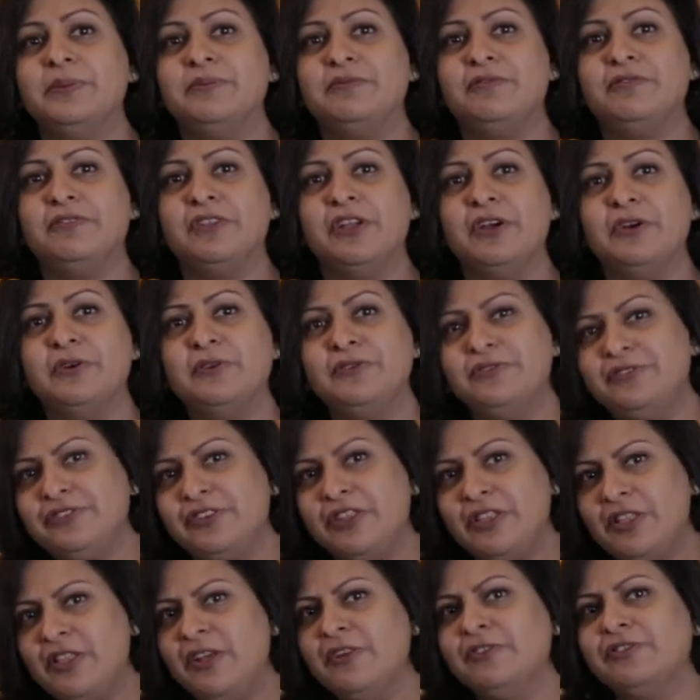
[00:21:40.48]
flows,
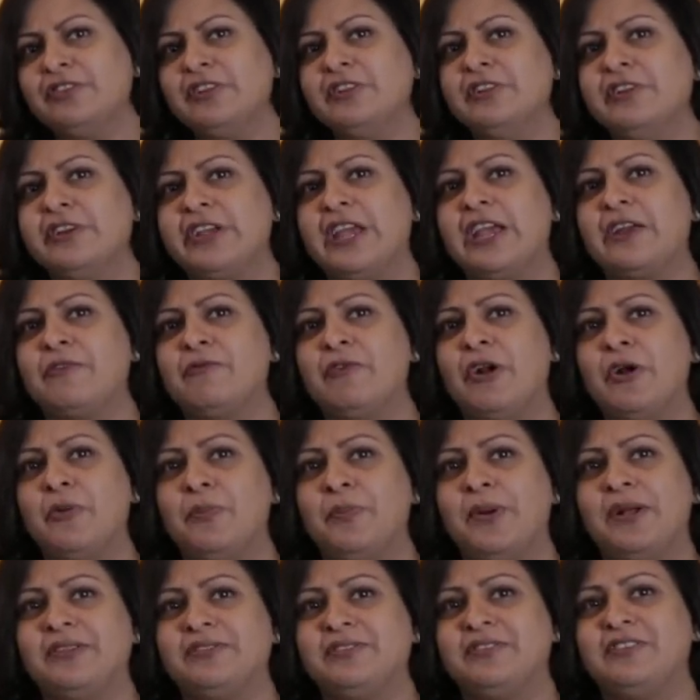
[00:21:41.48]
those are looking
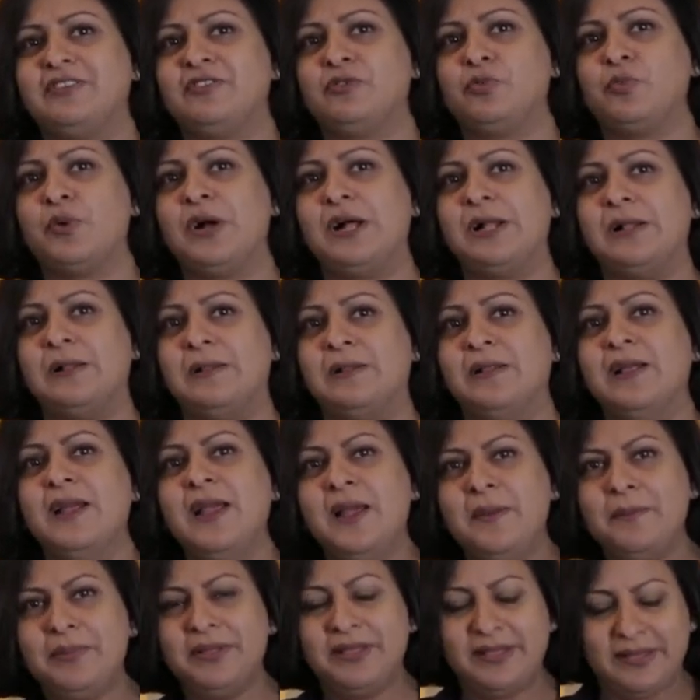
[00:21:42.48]
robust as well.
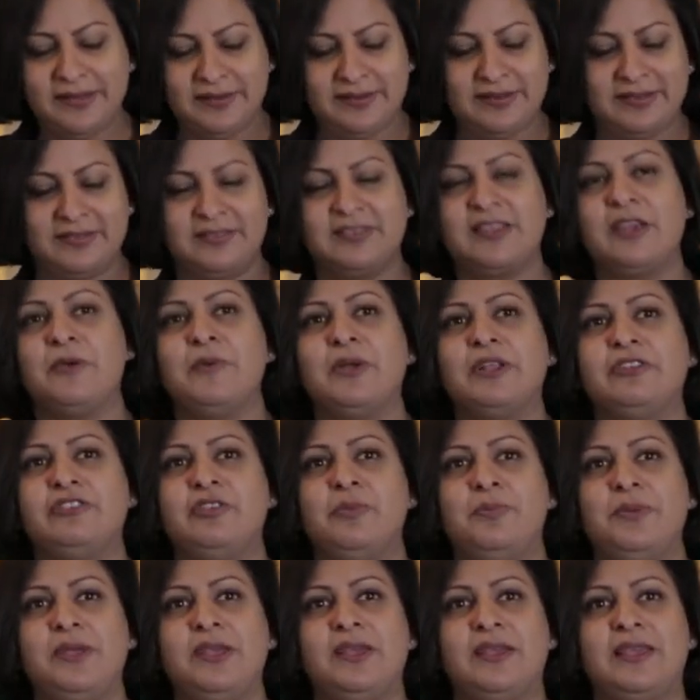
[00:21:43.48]
But this is going to
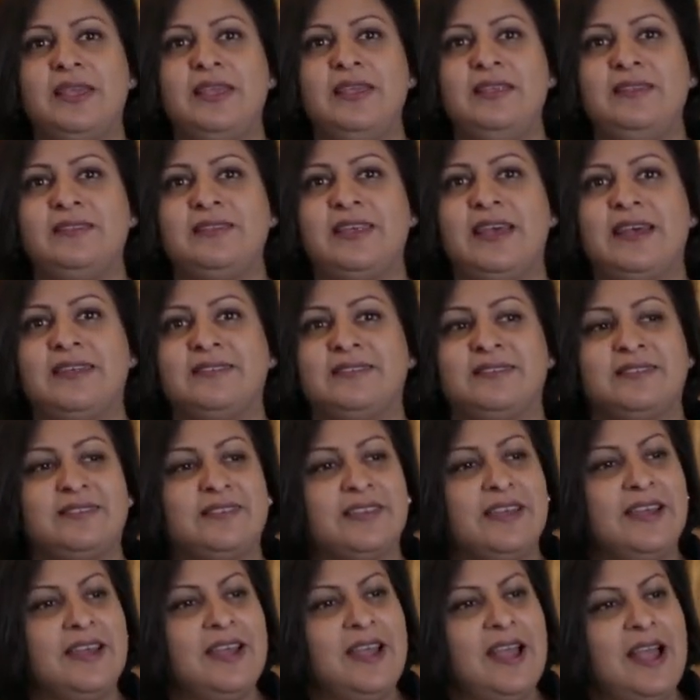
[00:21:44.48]
be a key test.
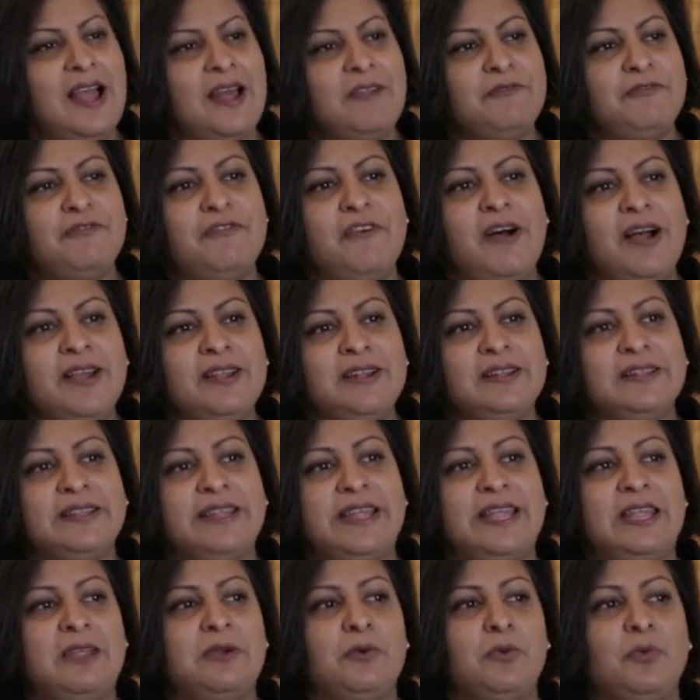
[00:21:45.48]
And
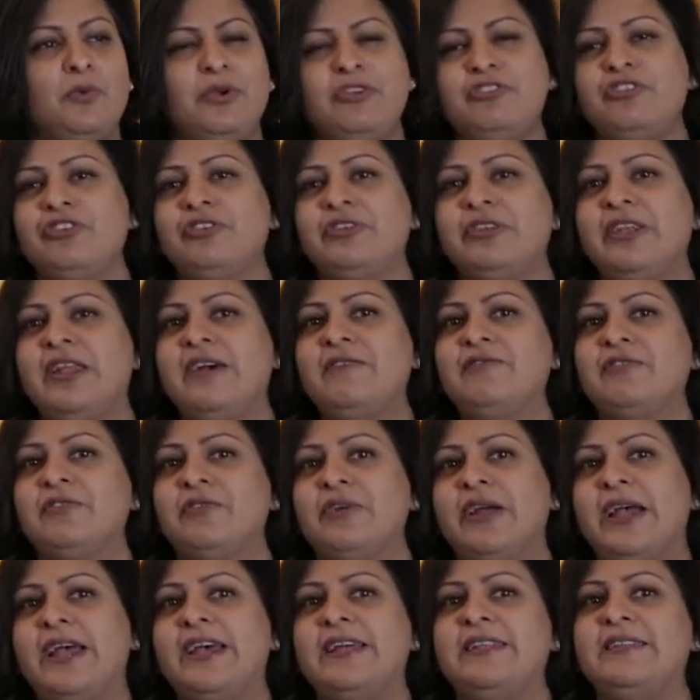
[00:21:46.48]
finally, we should never
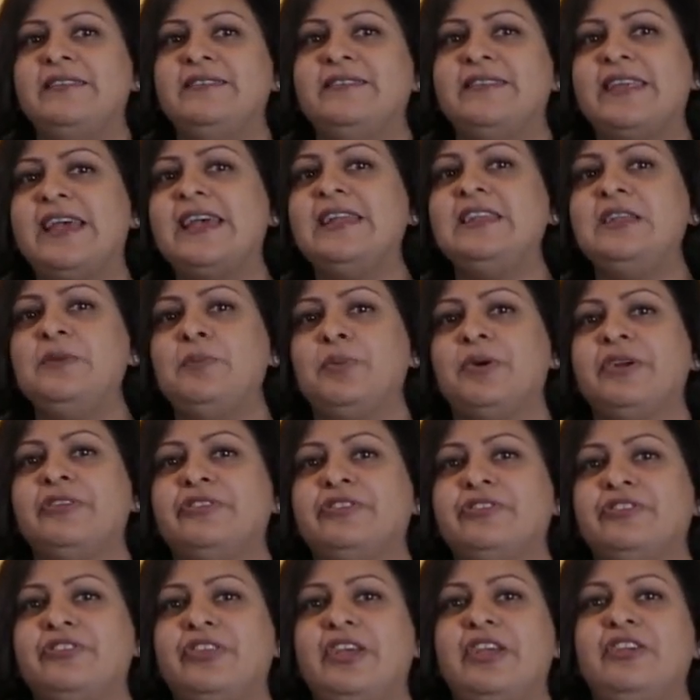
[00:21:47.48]
end any
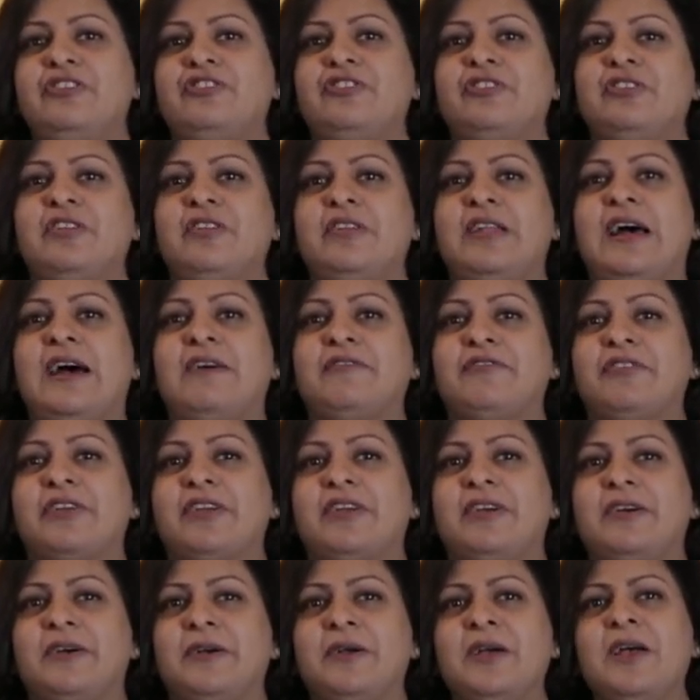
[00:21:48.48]
presentation on
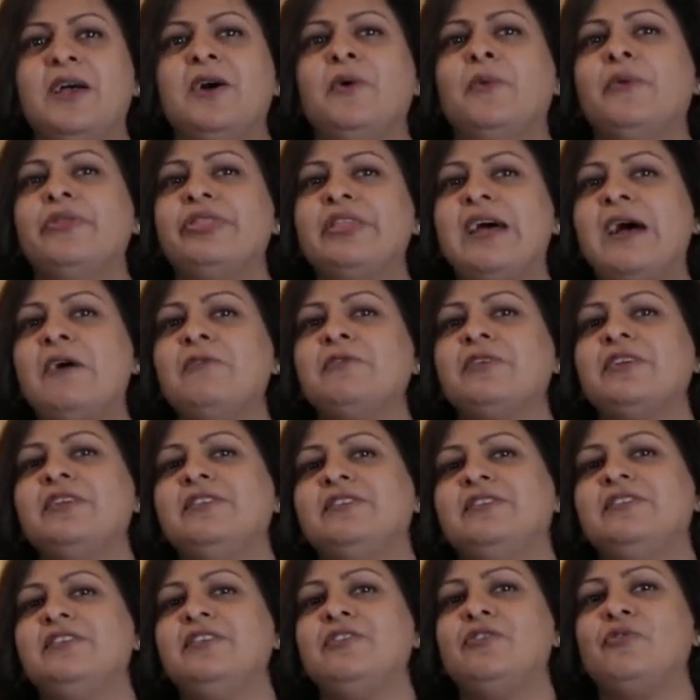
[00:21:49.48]
Africa without
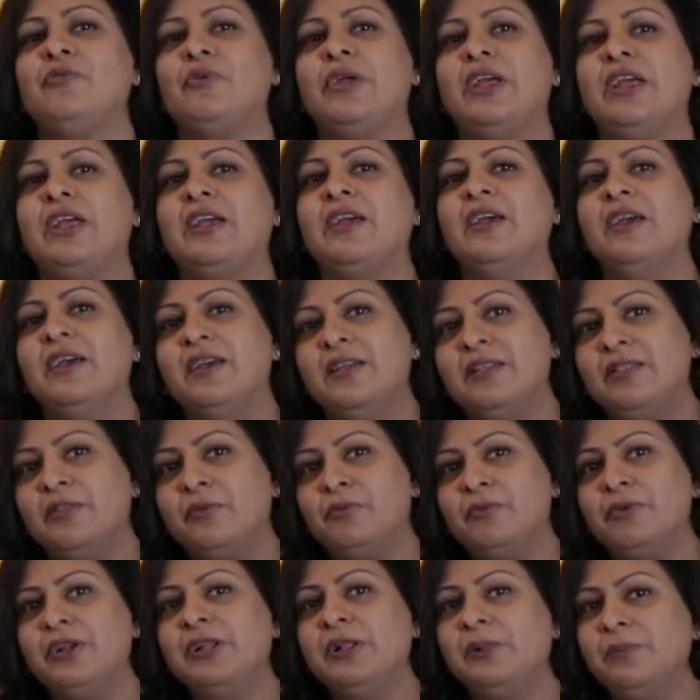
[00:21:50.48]
considering the
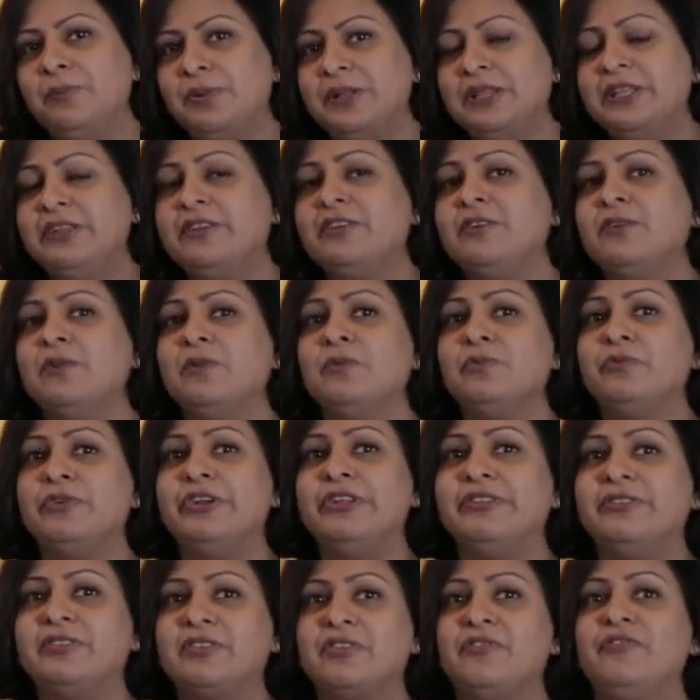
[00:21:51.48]
real political
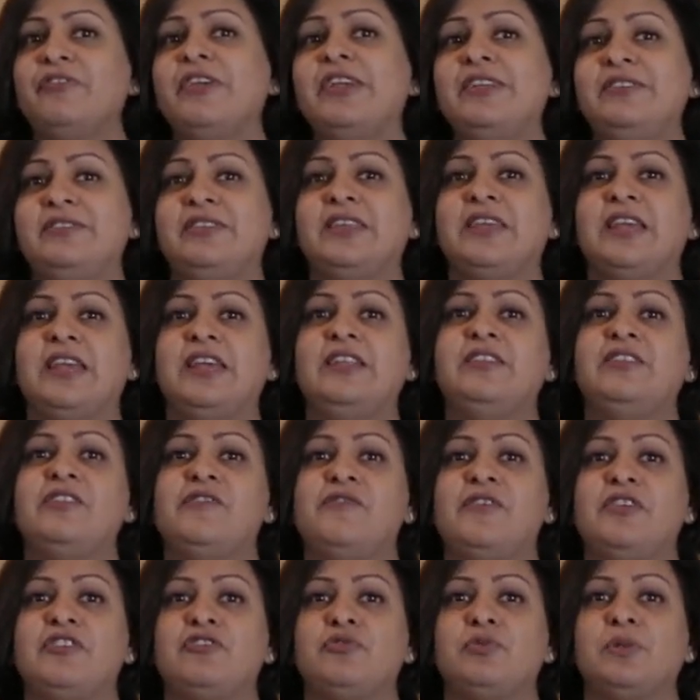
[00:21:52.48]
risk facing
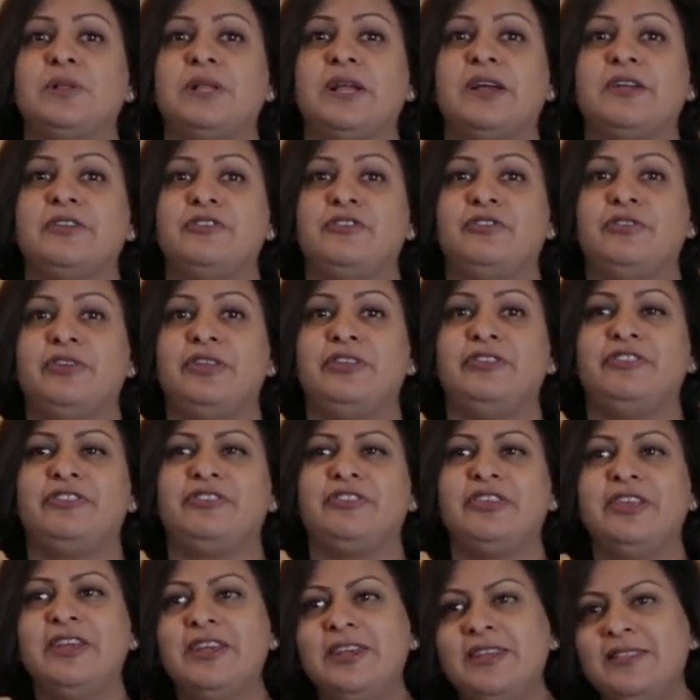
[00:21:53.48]
individual countries.
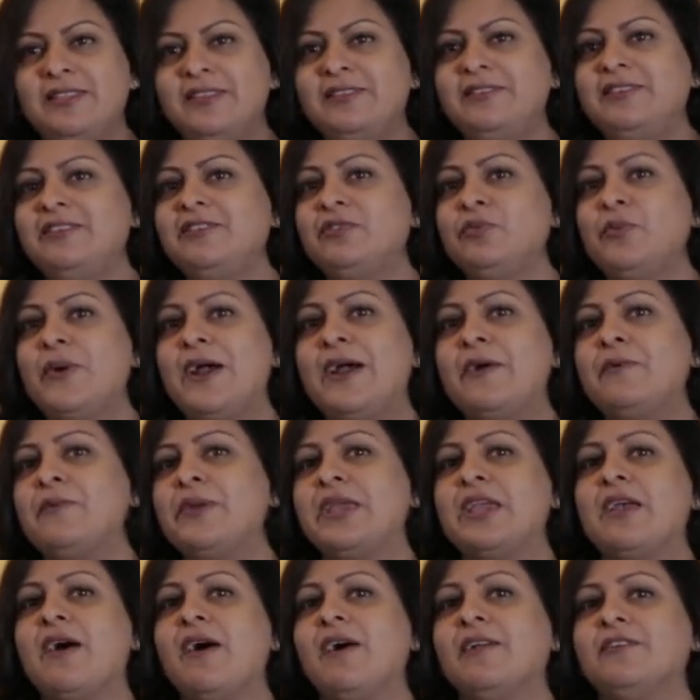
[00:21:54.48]
This is where we
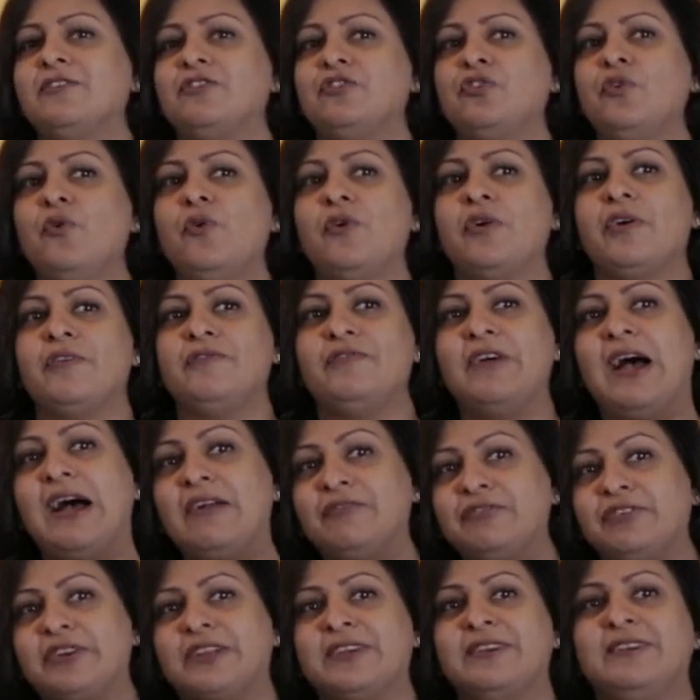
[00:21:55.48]
can't talk of
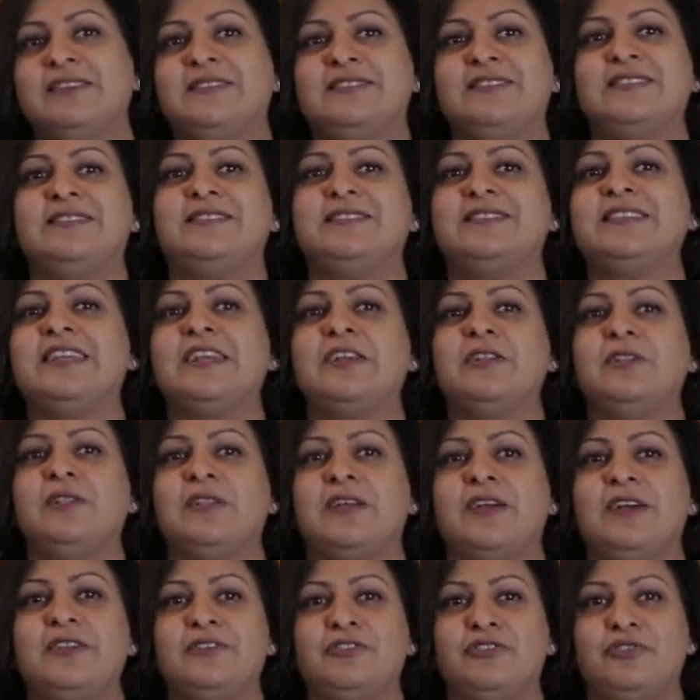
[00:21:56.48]
Africa as a single
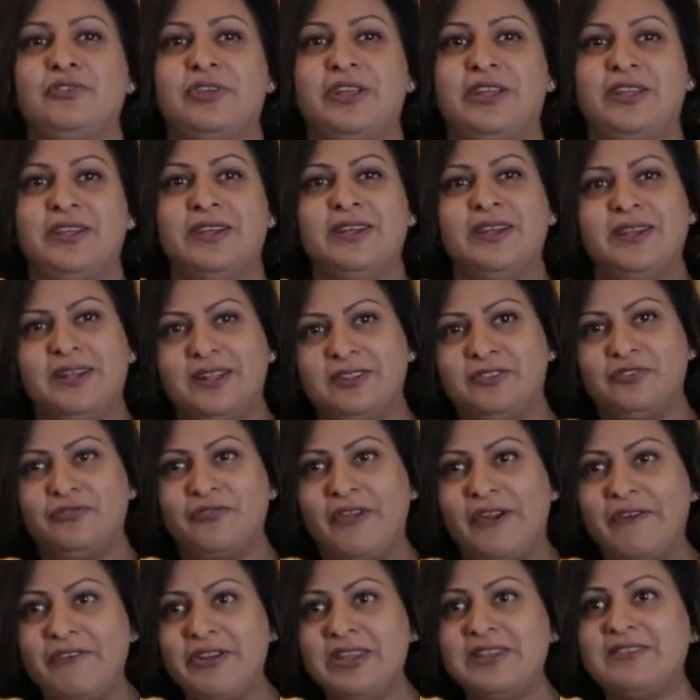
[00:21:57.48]
country. It's
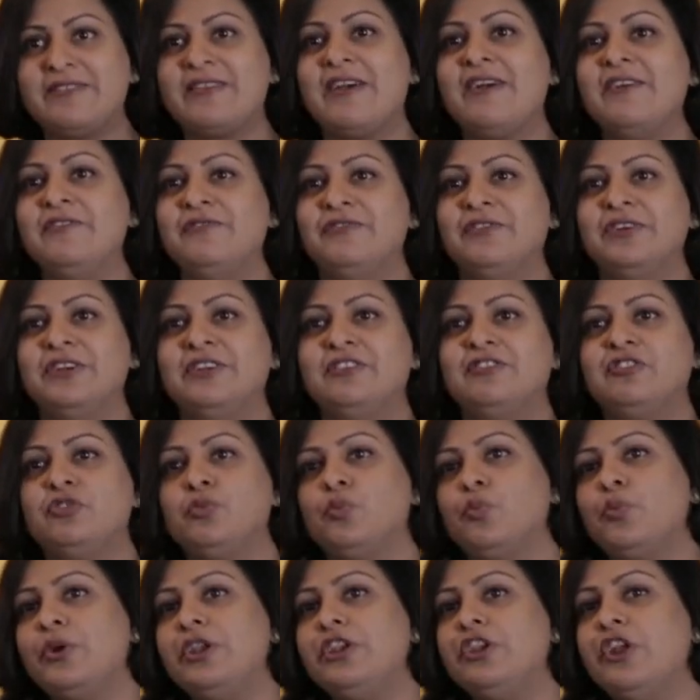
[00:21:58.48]
very diverse,
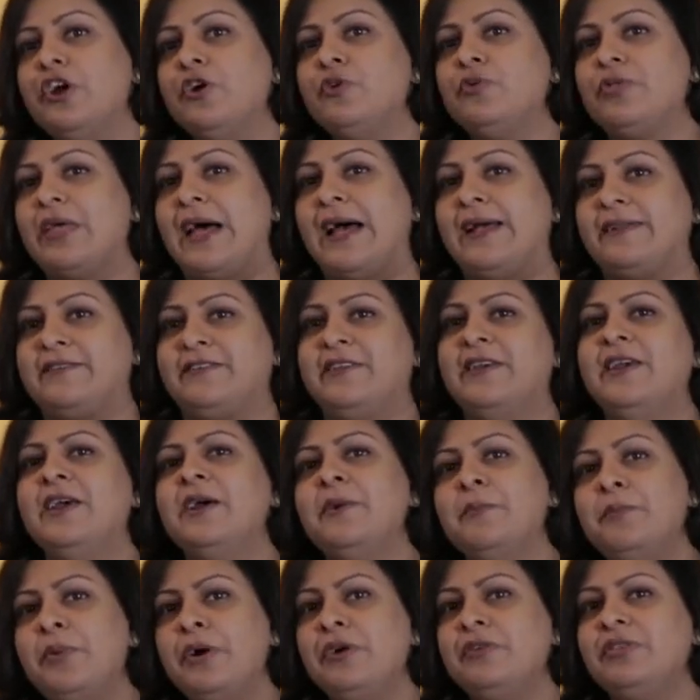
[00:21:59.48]
we know that,
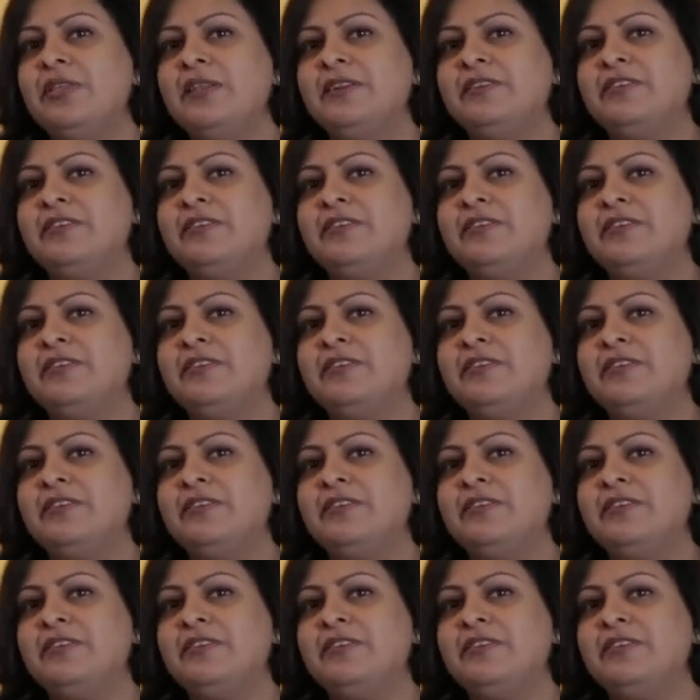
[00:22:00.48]
both in